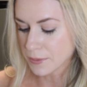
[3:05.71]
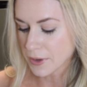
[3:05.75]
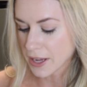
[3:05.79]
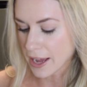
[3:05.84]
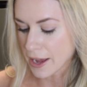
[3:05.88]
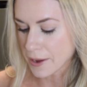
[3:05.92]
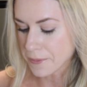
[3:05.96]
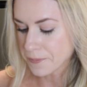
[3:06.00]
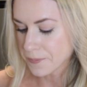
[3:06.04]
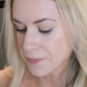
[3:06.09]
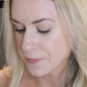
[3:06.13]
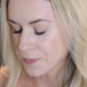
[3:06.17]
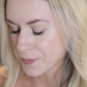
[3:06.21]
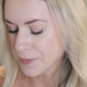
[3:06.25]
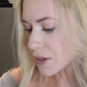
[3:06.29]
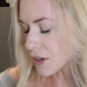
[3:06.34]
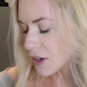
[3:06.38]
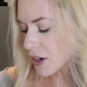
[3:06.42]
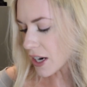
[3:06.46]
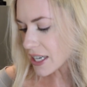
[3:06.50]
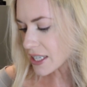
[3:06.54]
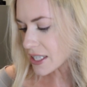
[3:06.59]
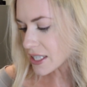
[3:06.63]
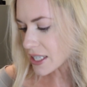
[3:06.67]
Okay, but
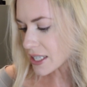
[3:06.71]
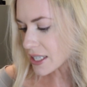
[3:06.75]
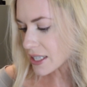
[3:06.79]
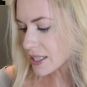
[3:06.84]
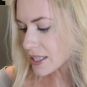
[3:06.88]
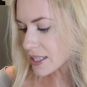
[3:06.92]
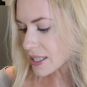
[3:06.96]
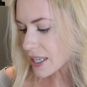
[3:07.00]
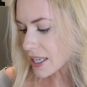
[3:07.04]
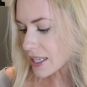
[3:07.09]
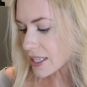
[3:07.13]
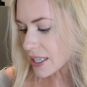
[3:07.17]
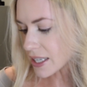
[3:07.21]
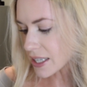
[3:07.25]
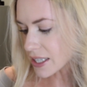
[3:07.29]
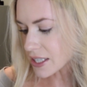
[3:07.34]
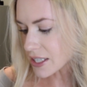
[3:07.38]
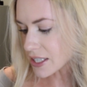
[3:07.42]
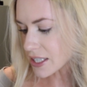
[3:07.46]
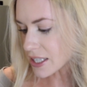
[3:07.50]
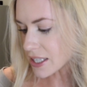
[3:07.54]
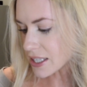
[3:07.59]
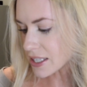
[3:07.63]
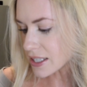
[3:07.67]
Gretchen's
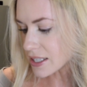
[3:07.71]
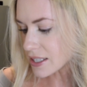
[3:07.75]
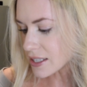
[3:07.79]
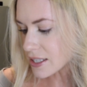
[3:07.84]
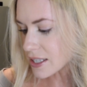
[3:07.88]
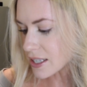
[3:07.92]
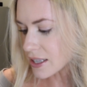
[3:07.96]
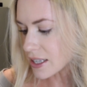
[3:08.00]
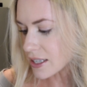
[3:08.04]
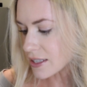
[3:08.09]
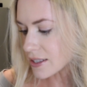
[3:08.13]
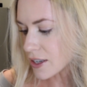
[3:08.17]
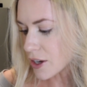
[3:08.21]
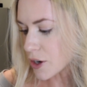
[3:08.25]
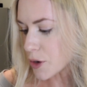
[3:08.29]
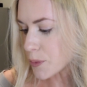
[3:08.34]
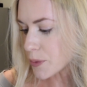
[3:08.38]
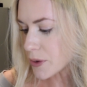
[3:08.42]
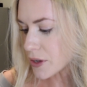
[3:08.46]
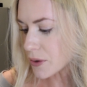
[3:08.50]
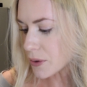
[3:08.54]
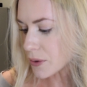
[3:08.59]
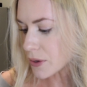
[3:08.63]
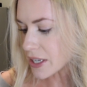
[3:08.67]
addiction to these
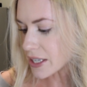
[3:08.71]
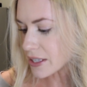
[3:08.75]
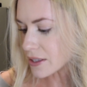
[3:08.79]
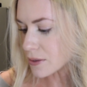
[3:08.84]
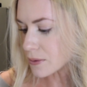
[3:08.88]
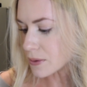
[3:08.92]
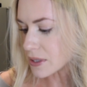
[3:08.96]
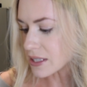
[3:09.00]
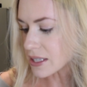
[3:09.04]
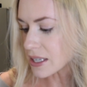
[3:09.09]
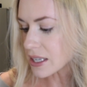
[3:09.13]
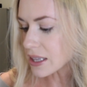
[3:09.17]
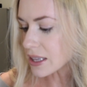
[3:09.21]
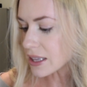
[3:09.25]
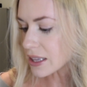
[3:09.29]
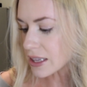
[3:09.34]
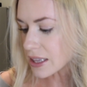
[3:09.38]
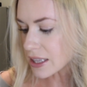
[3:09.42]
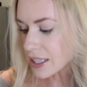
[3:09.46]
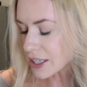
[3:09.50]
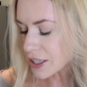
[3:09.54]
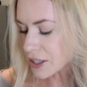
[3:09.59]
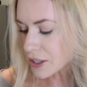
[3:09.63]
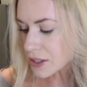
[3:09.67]
opioids was
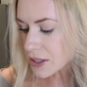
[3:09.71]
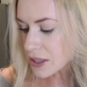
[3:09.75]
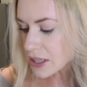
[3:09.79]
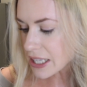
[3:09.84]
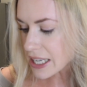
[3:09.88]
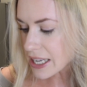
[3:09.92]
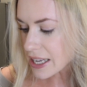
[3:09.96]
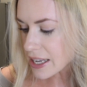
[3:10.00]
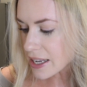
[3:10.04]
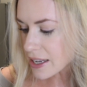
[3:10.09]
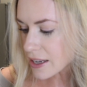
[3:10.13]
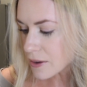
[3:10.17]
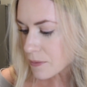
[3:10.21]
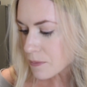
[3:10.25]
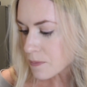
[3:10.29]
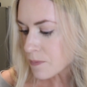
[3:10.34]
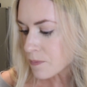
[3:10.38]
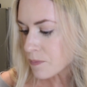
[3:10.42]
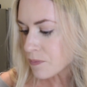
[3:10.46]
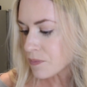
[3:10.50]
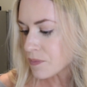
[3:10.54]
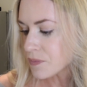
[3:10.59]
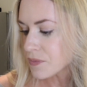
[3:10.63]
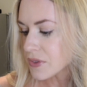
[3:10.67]
clearly
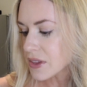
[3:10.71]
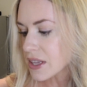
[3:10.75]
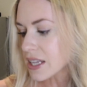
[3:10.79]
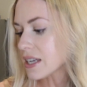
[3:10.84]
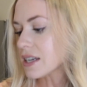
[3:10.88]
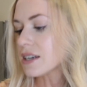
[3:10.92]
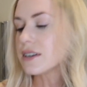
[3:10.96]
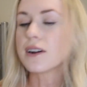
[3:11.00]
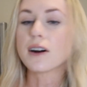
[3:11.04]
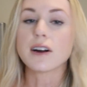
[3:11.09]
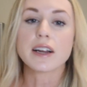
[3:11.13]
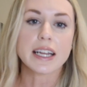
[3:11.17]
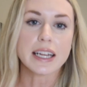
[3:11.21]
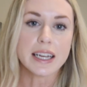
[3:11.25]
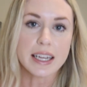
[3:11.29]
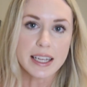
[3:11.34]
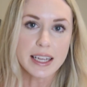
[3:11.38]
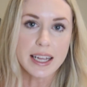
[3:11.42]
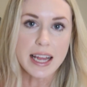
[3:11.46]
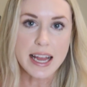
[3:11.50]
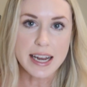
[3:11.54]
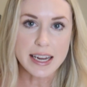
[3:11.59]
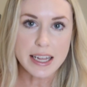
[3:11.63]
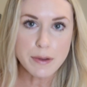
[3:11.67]
not getting
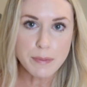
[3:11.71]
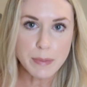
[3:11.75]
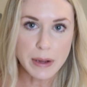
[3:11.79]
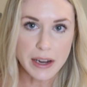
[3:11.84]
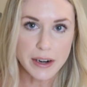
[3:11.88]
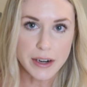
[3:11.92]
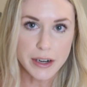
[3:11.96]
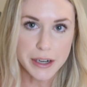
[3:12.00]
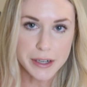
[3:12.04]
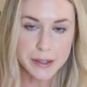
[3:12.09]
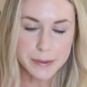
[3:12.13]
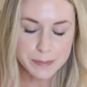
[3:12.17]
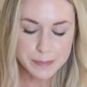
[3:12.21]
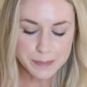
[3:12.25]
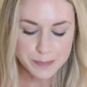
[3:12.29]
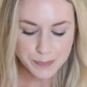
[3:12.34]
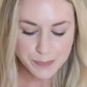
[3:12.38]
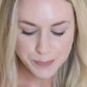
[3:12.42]
any better.